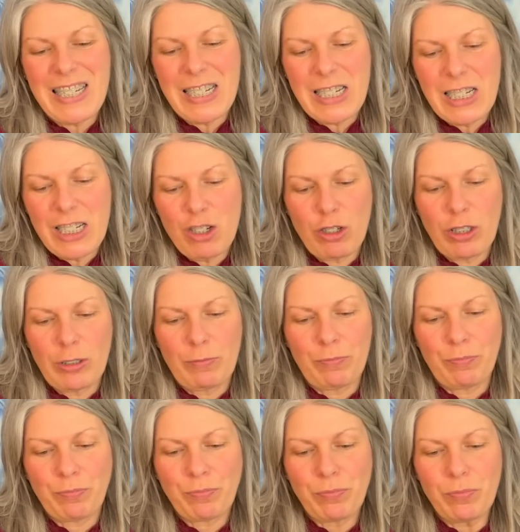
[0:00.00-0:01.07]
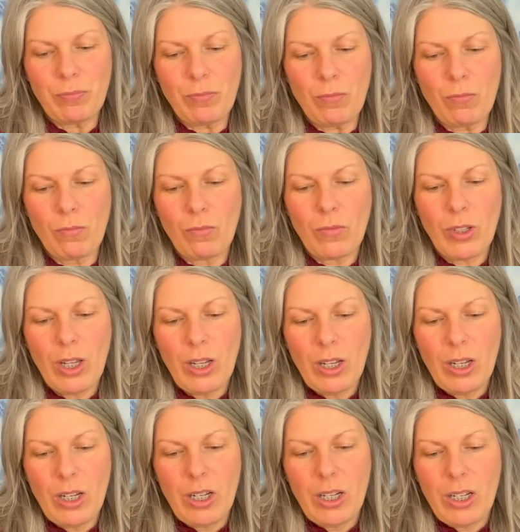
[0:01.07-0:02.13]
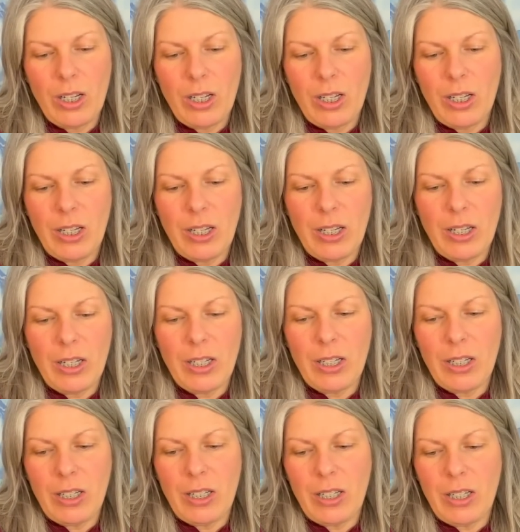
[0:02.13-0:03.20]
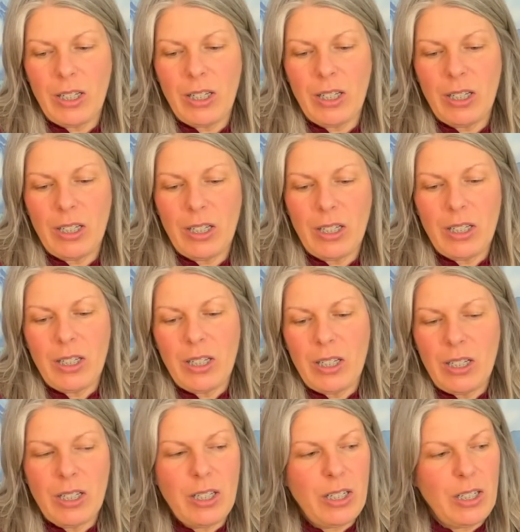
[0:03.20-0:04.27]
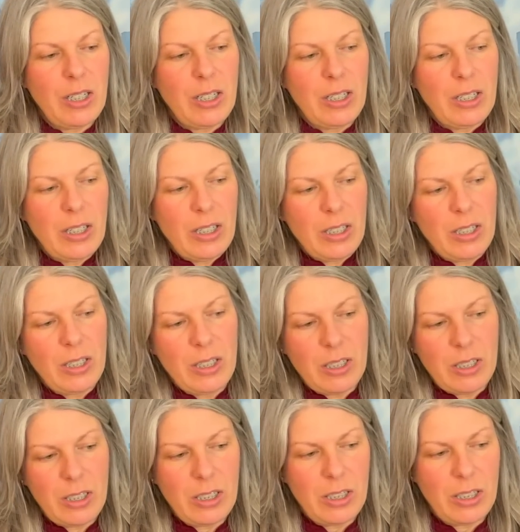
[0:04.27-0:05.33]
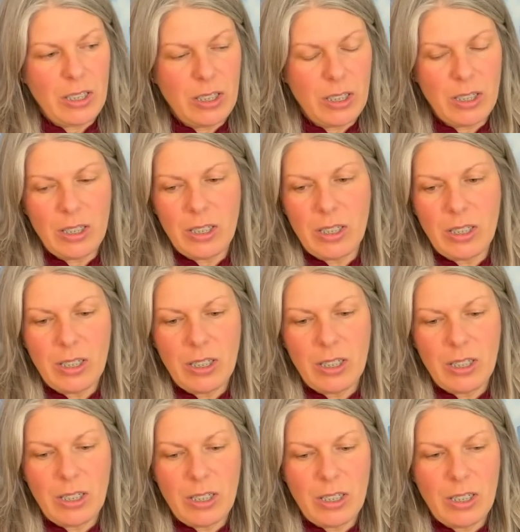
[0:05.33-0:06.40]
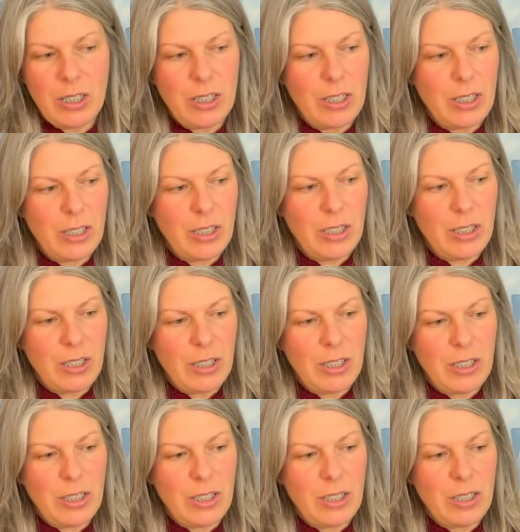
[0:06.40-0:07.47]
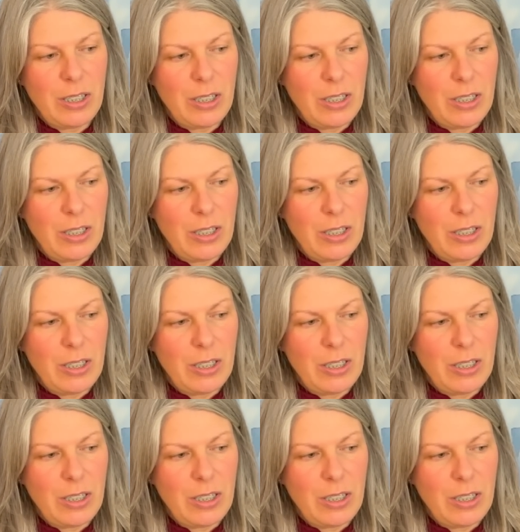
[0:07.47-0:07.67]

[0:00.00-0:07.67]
(silence)